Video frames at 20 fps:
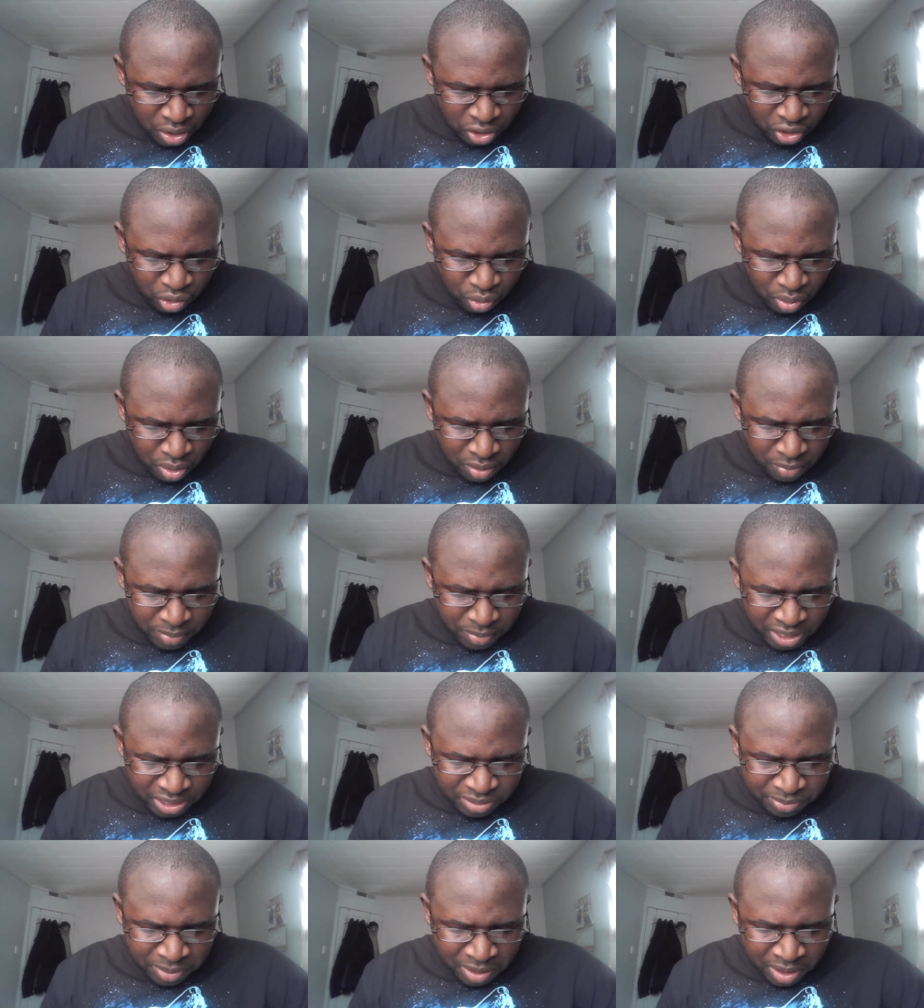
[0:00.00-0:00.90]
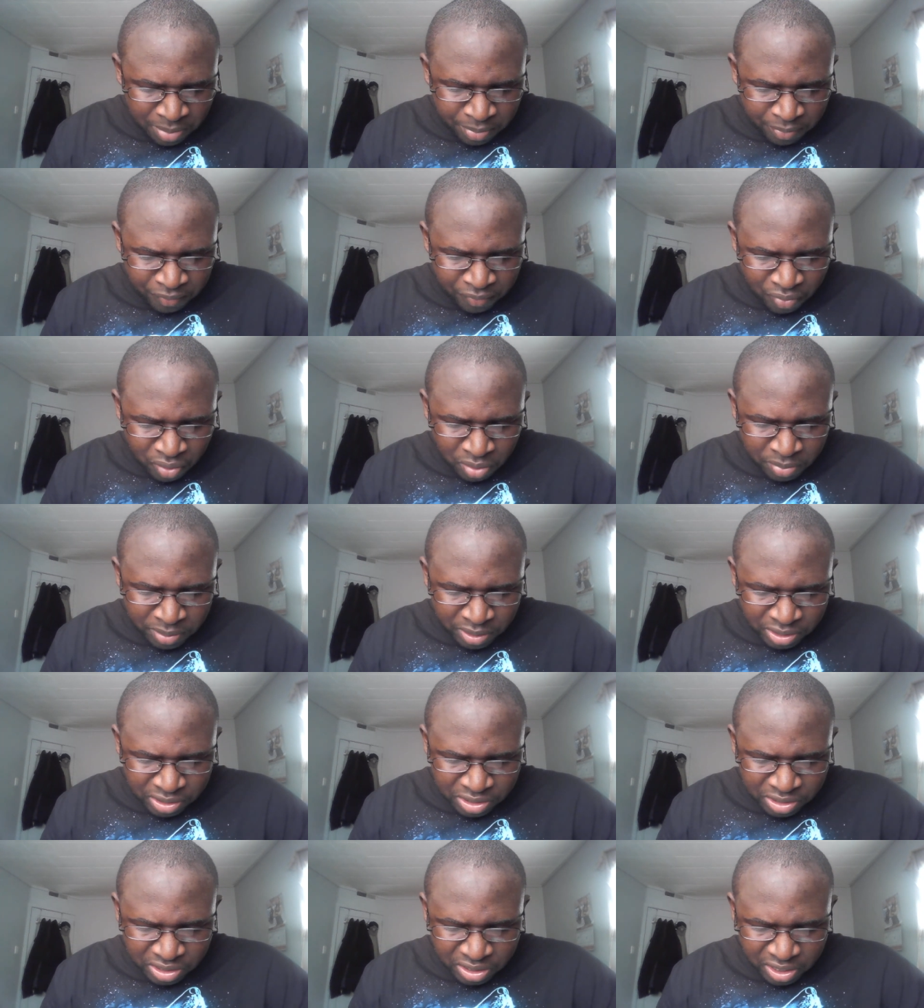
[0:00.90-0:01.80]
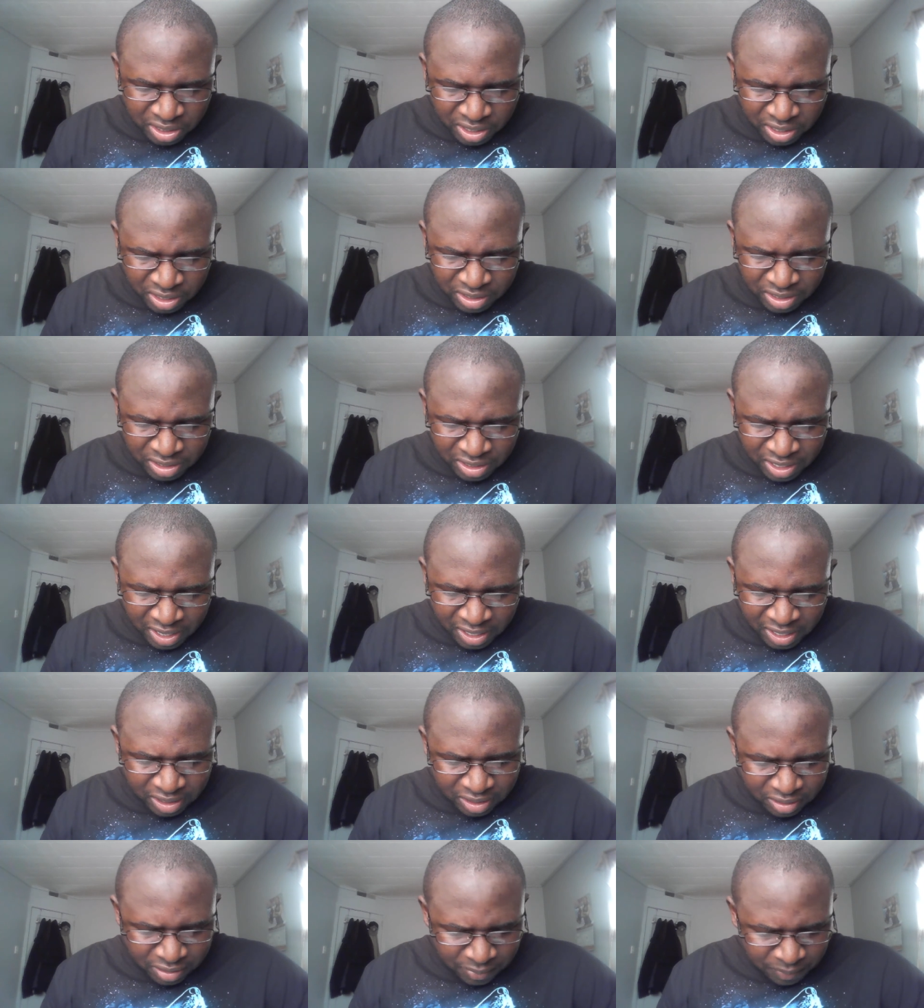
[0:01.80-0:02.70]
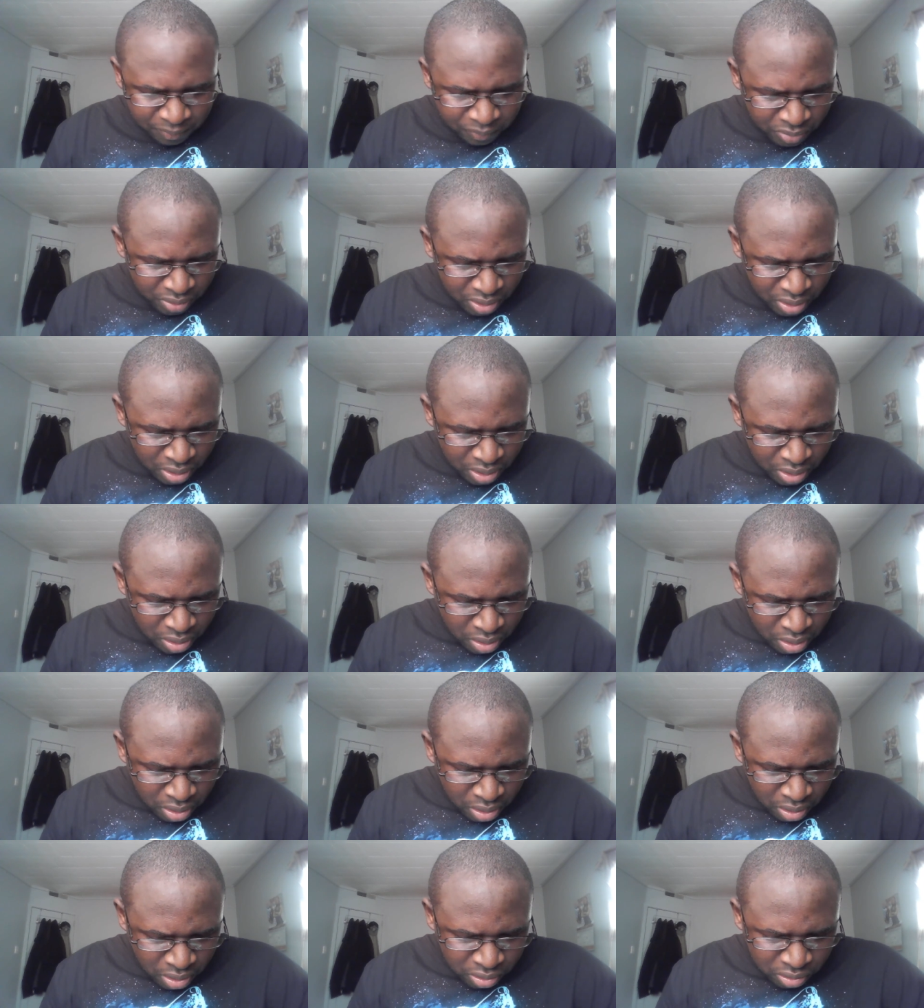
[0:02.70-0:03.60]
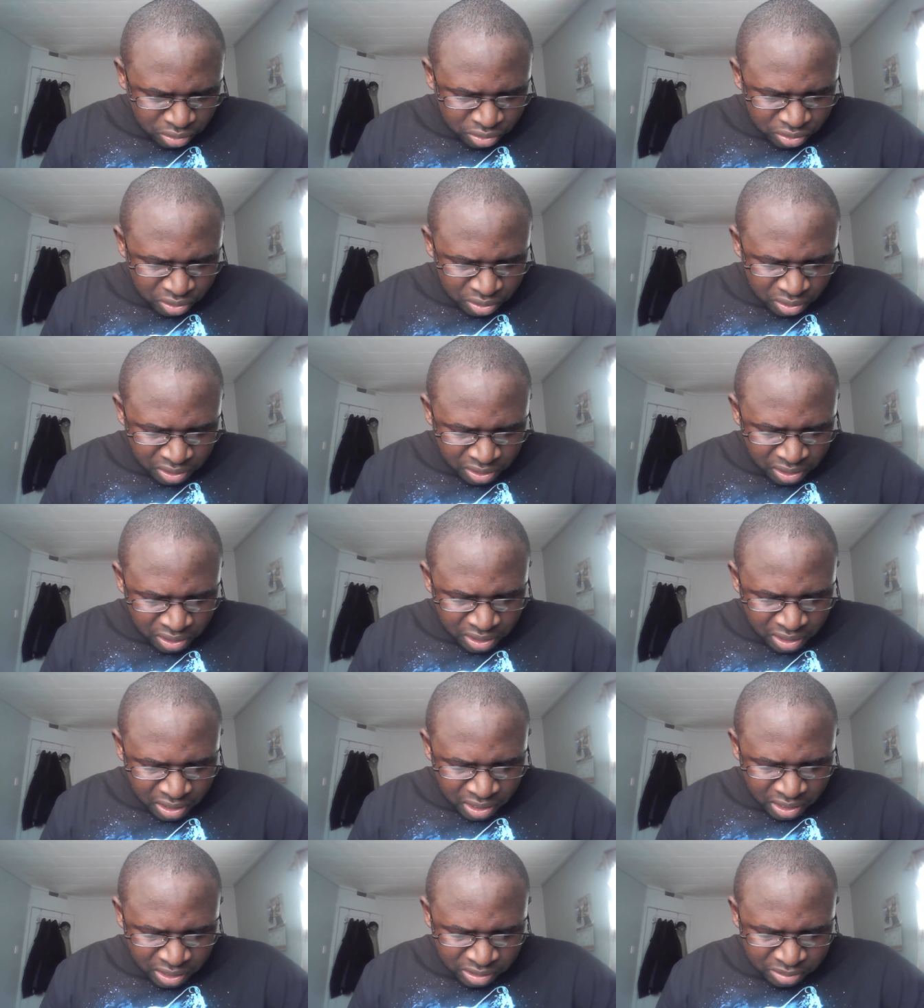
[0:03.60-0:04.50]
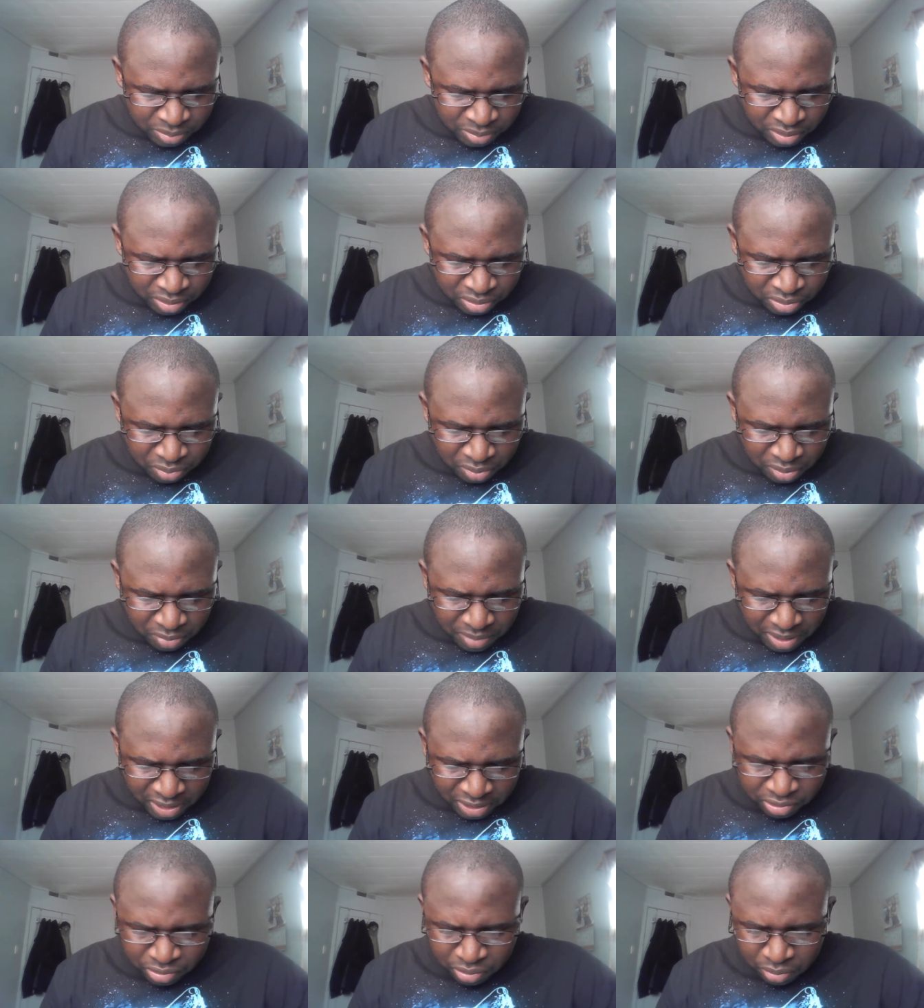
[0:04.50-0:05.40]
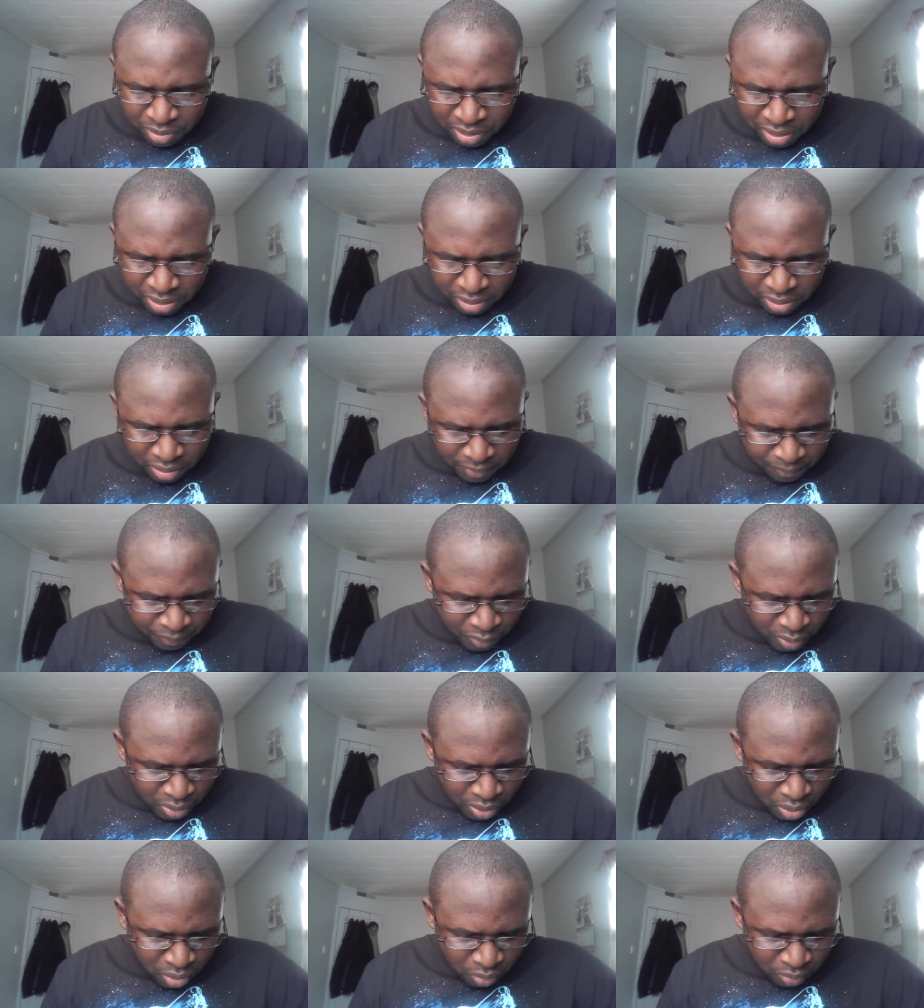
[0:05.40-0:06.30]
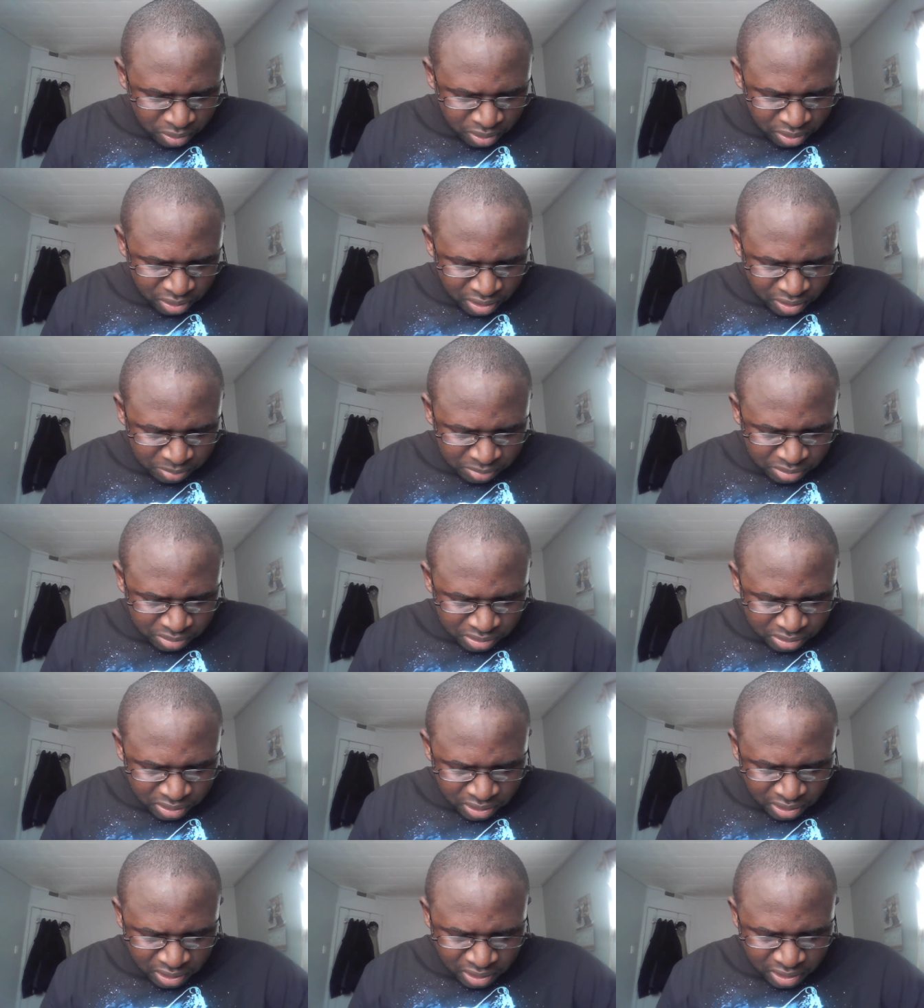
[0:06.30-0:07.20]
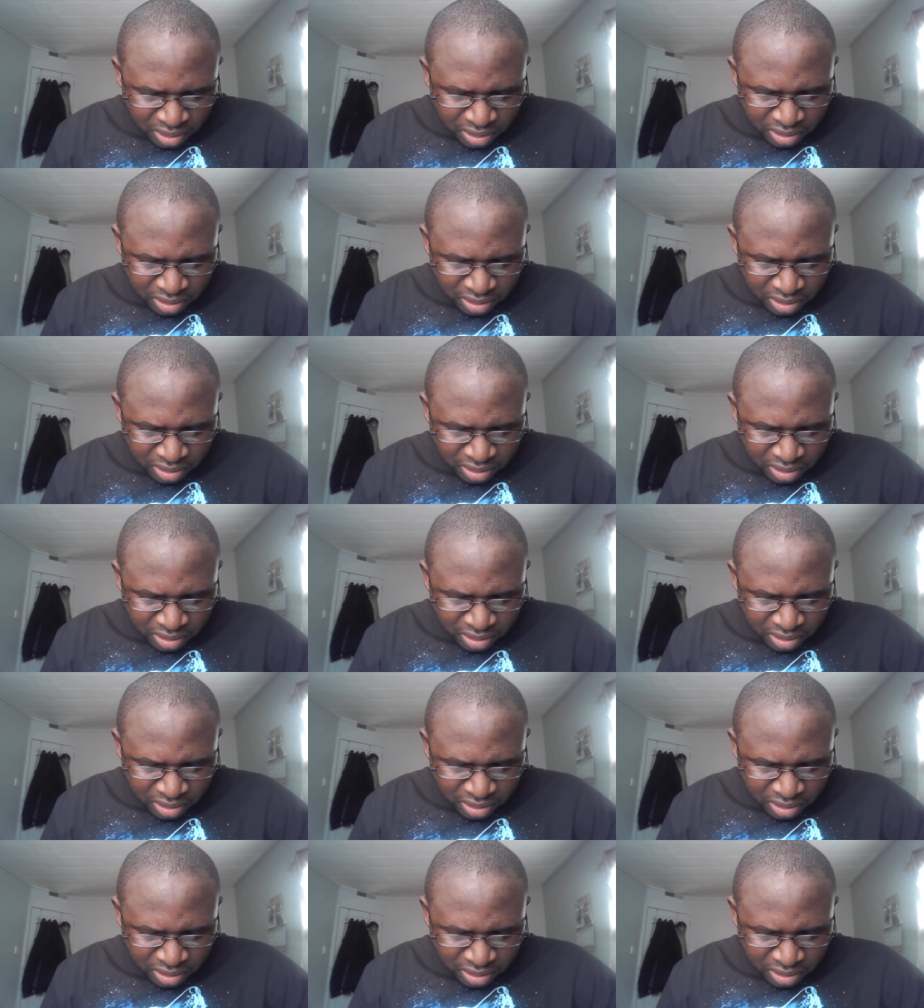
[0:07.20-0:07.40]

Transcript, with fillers: You are amazed by her performance in the night. Her journey has been a sweet masquerade. We love to see it